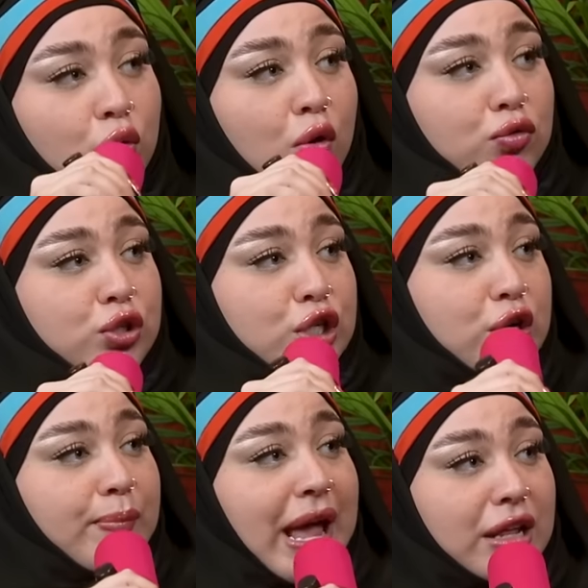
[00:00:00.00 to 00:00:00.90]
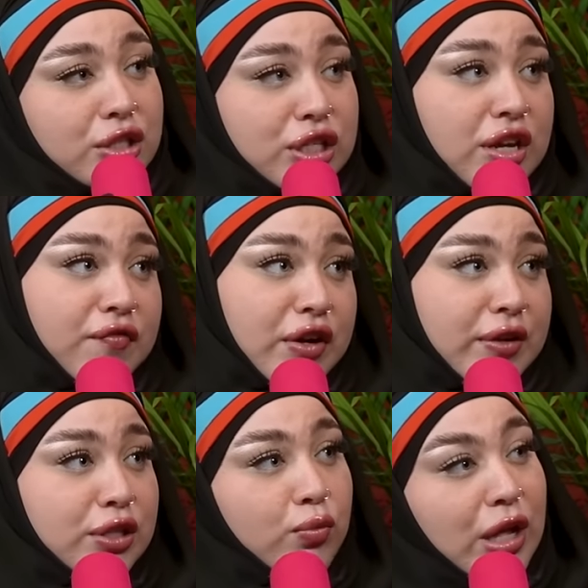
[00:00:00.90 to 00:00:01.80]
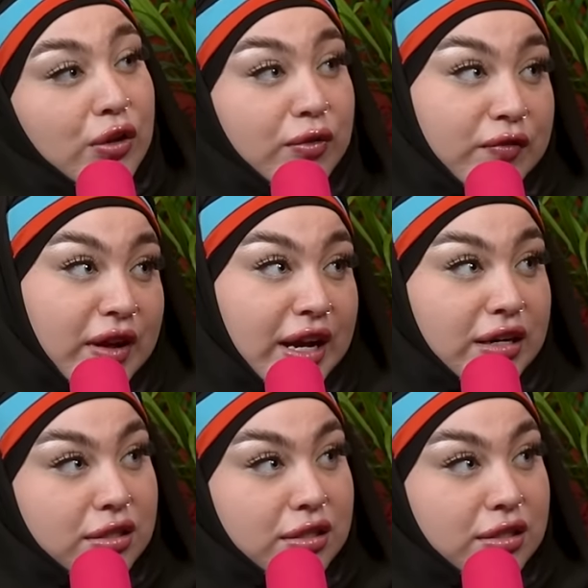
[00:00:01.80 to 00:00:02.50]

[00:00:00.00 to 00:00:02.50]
hosted your Palestinian fundraiser while you were fucking